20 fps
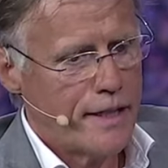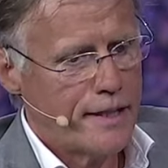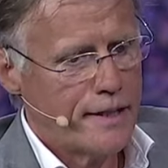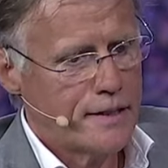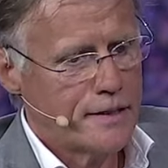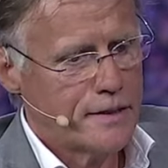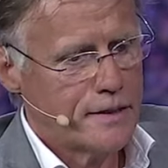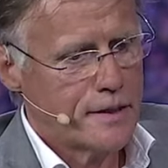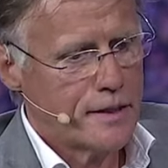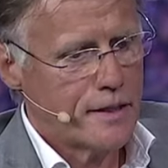
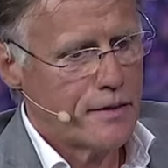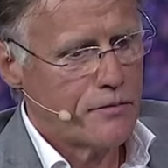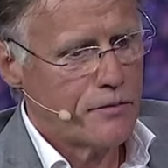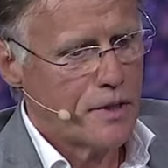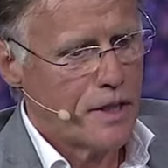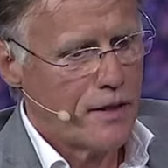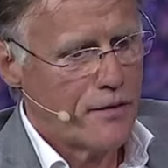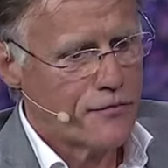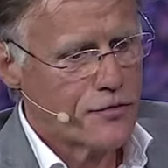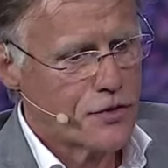And
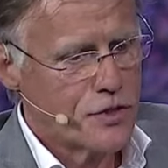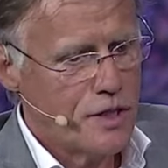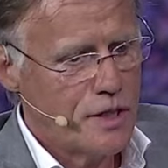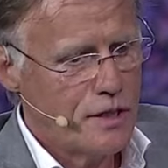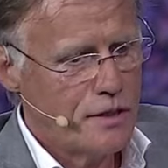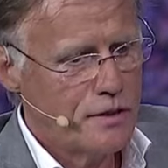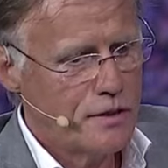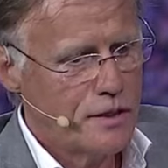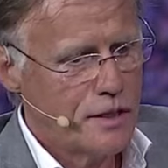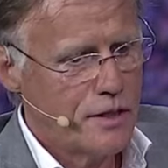we have
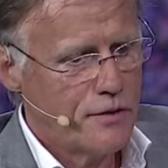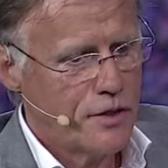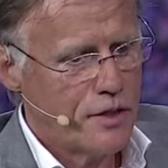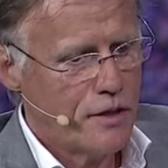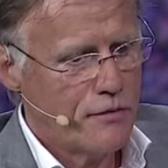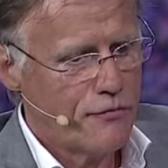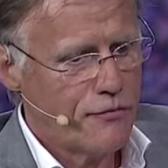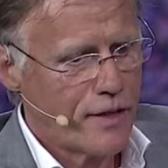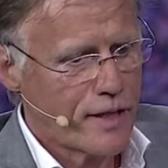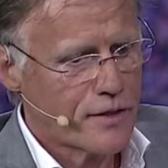seen
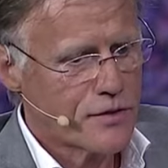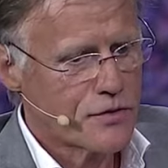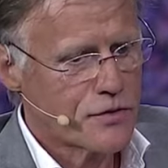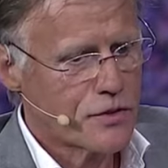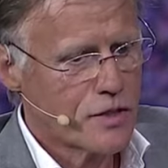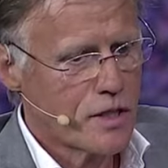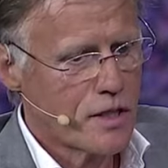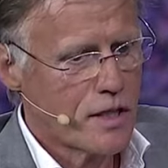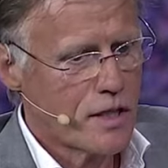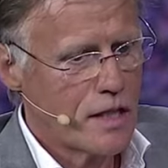the
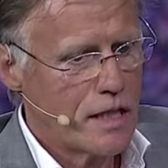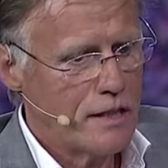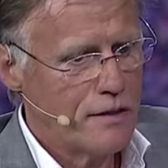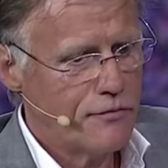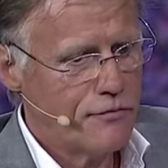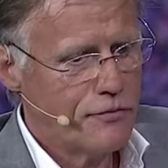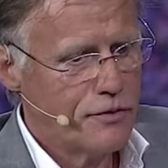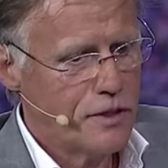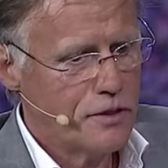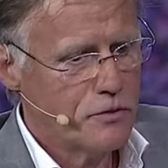effects
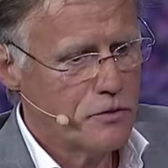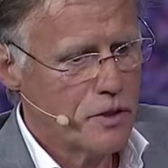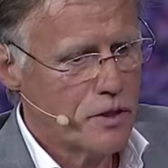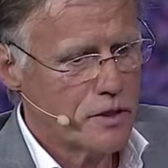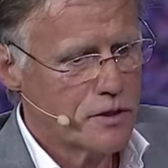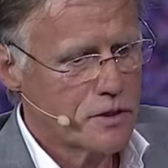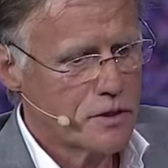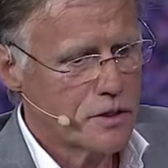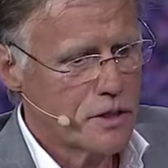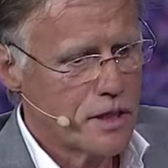if we
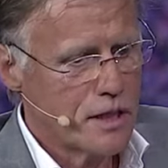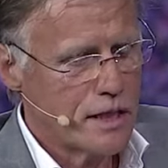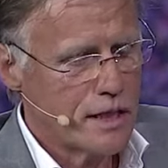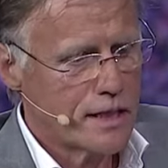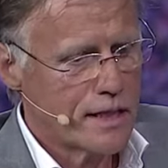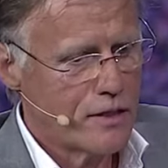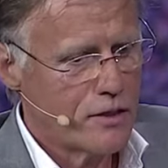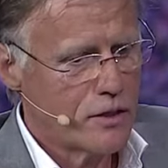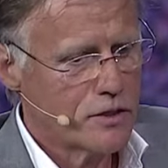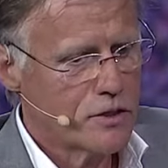
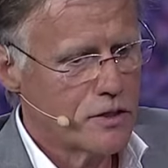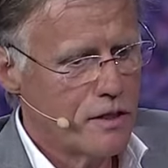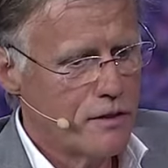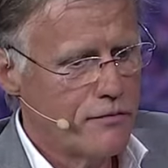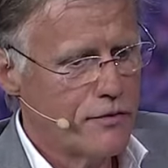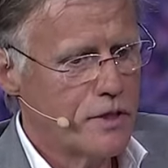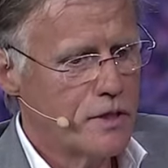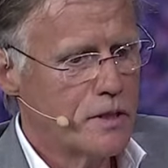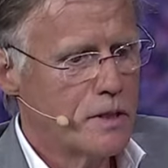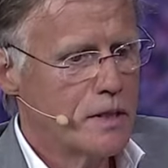cannot
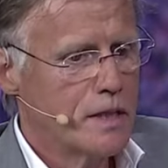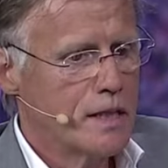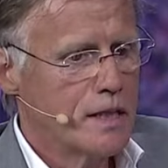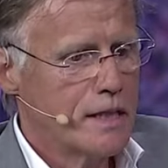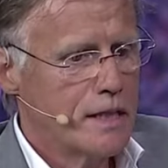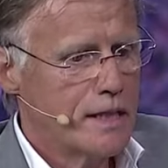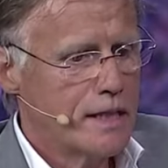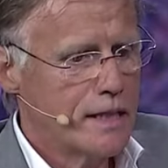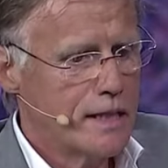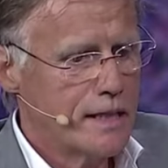deliver
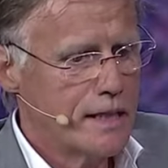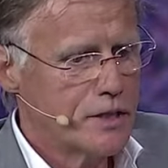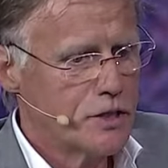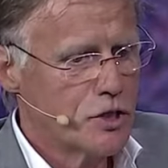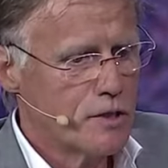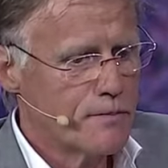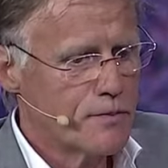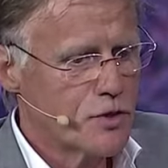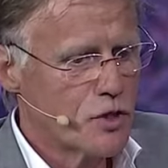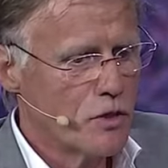
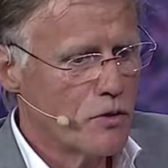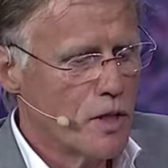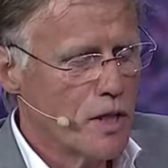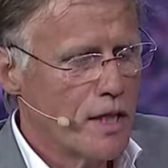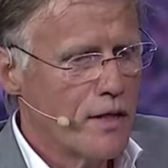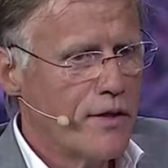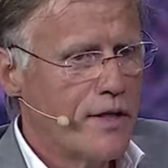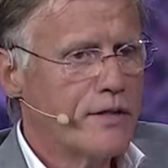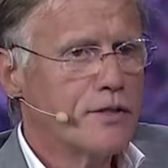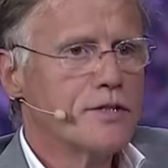chips. So
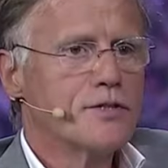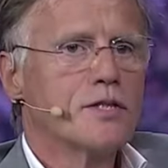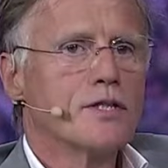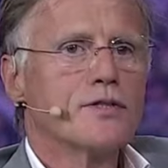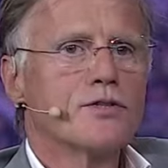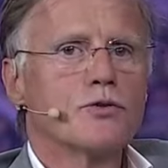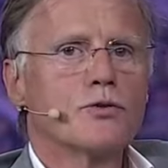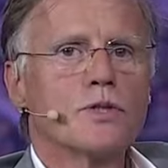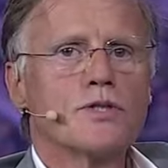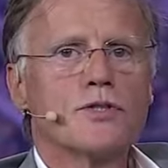there is
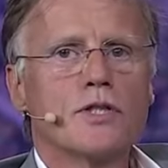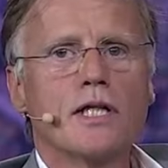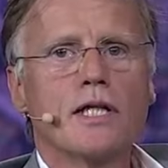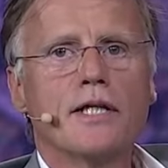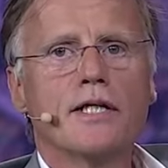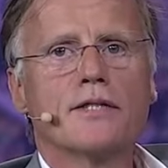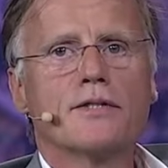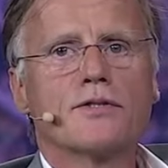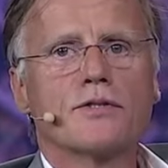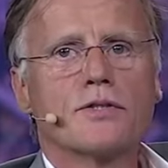this
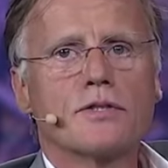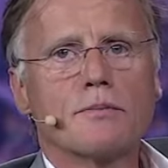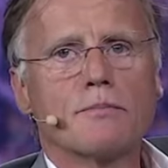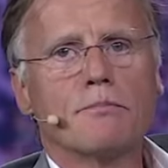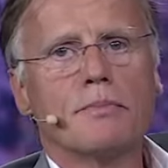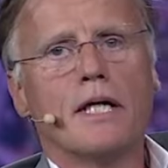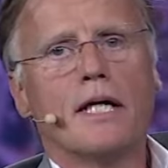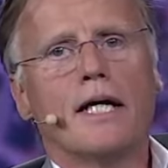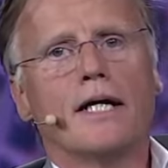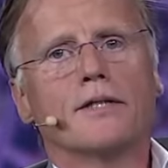resilience
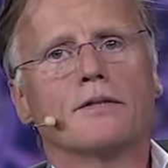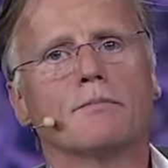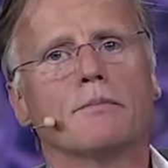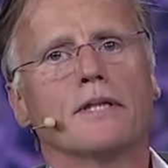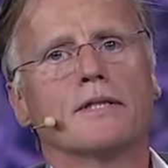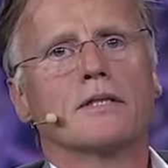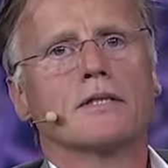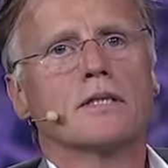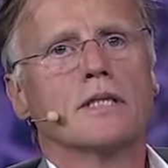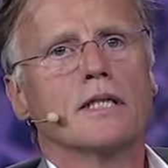part,
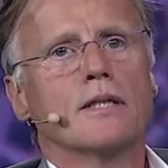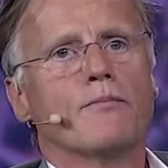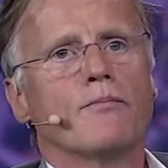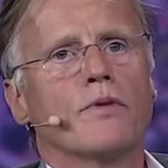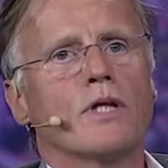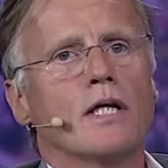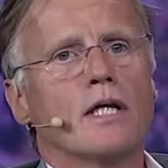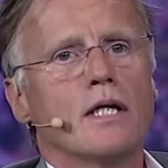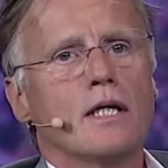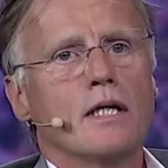but
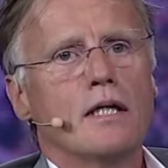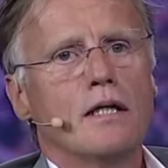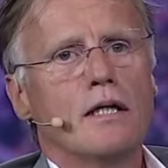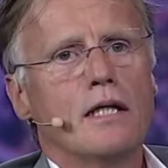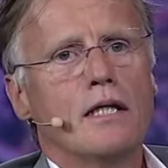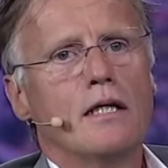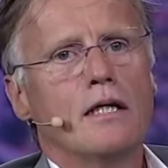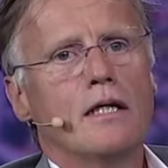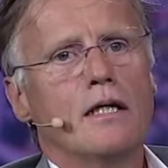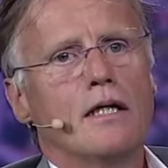
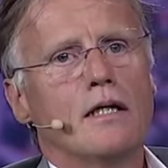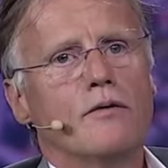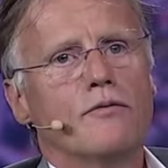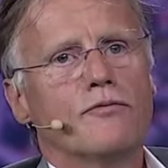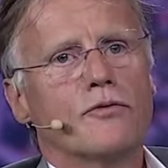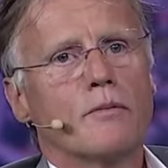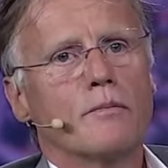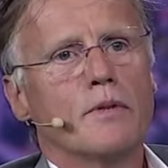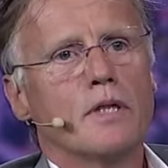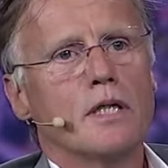
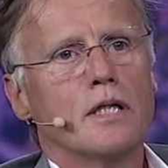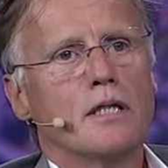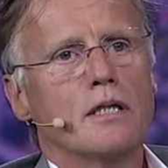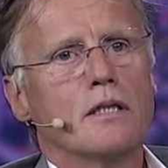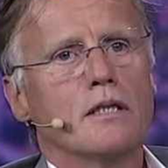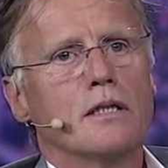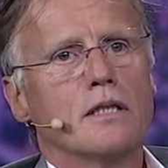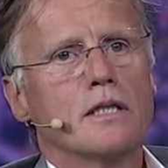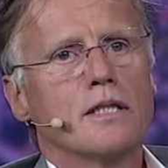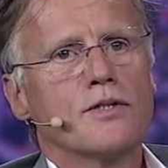from
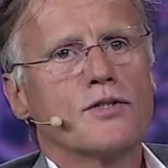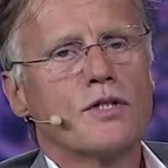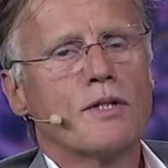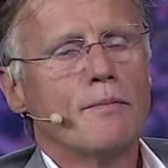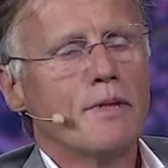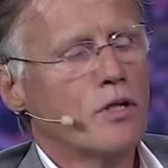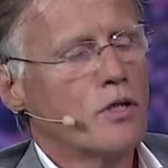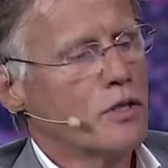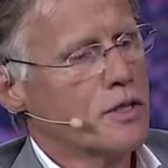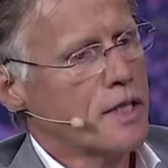a
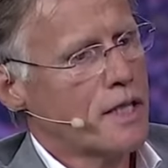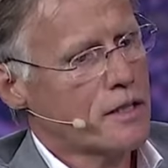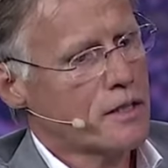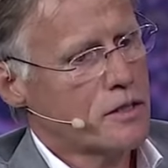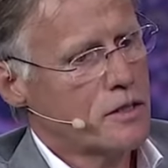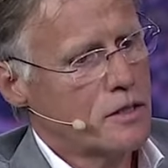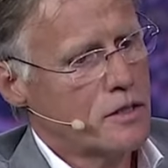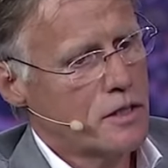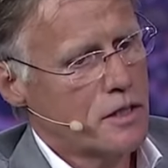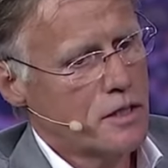
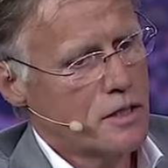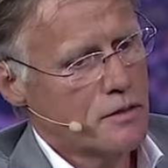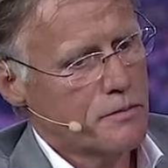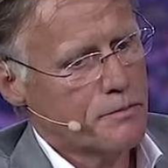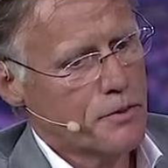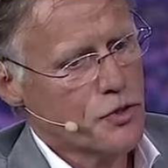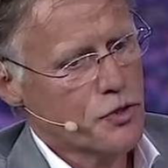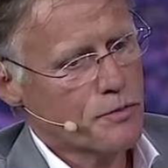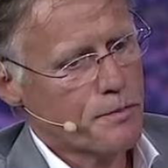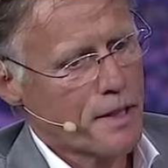semiconductor
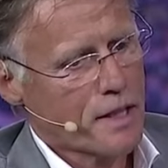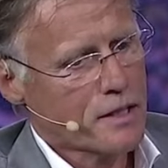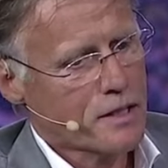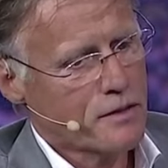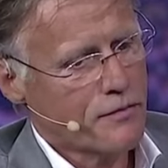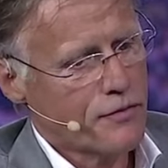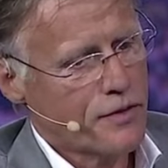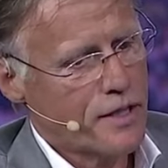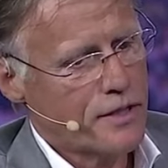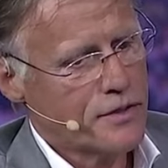
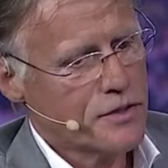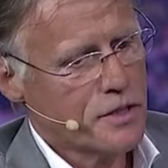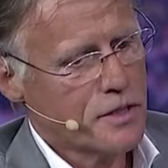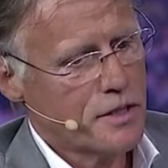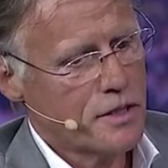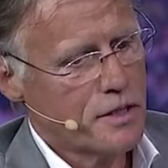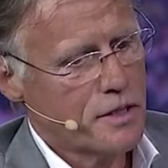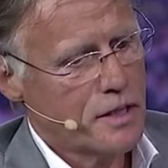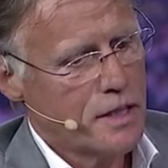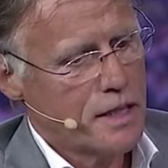perspective, there's
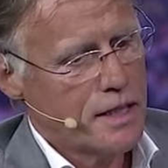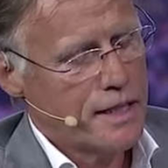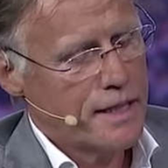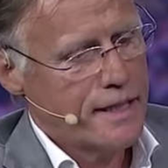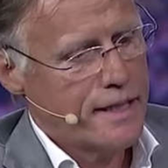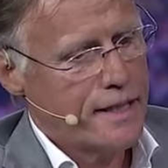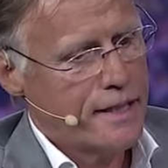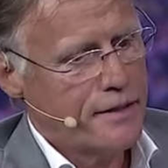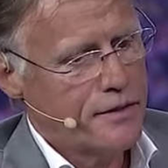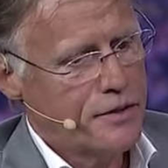an
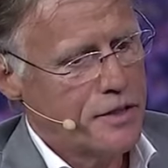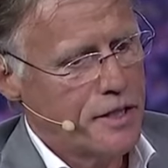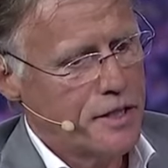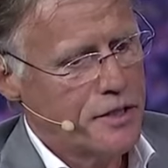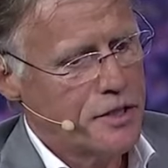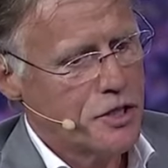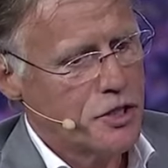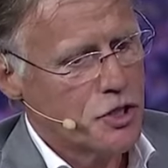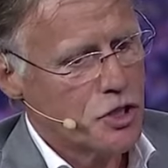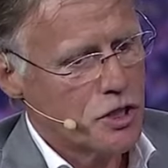
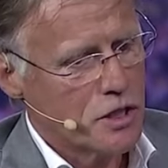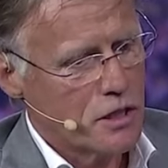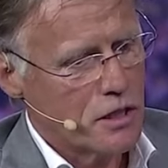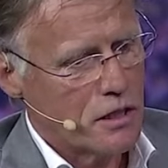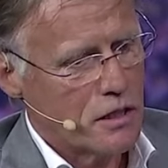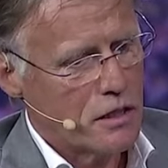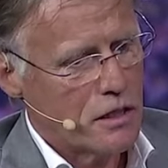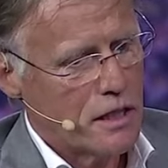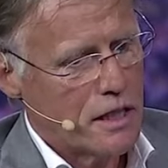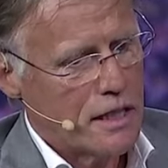
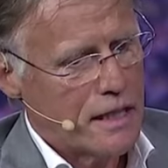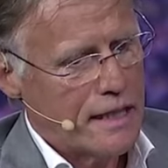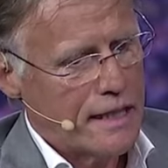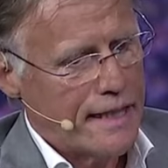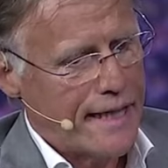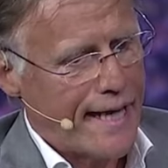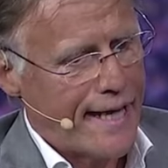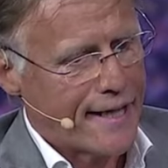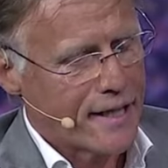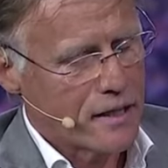additional
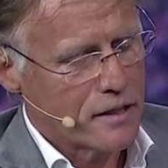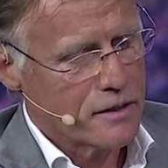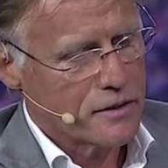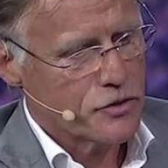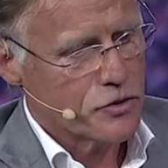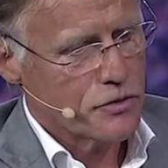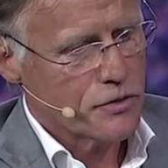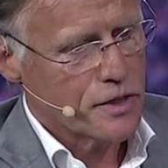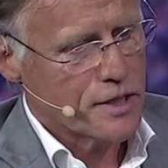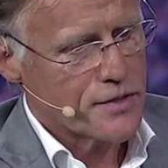
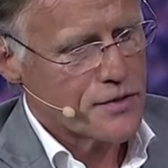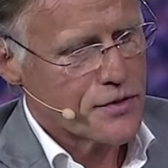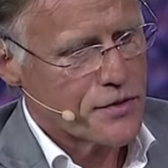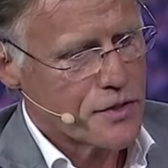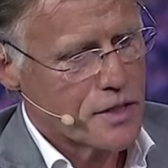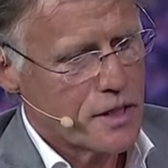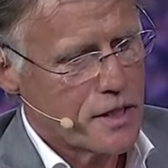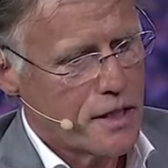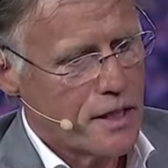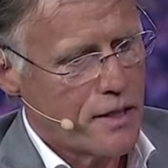angle to
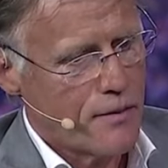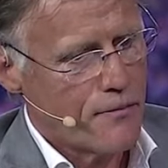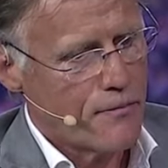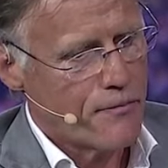this.